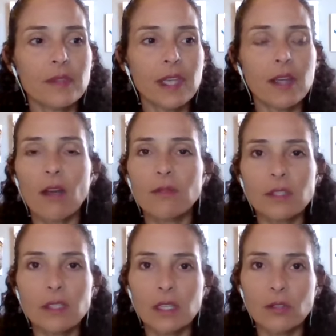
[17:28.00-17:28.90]
they
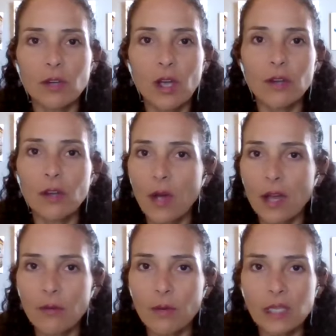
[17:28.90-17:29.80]
obviously do not know
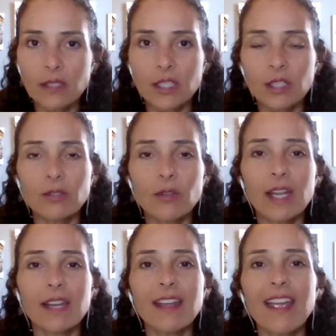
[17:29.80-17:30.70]
how to raise
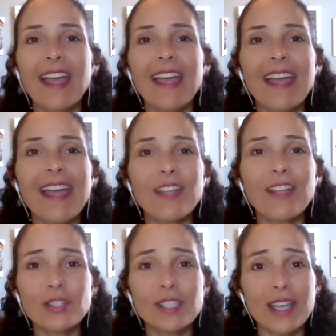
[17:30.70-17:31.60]
children
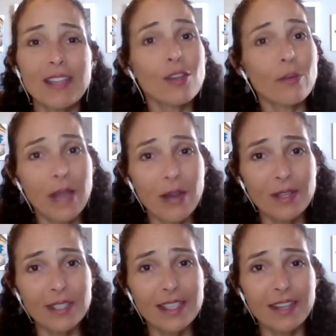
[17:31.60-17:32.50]
just like their
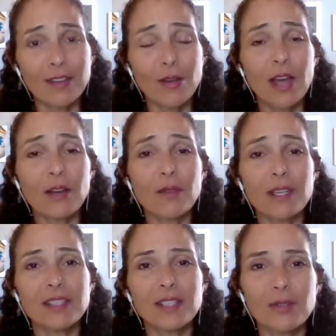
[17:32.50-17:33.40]
parents didn't know how to
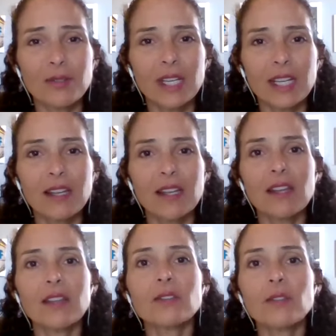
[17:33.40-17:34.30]
raise children.
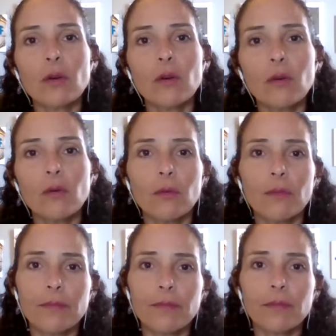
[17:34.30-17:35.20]
So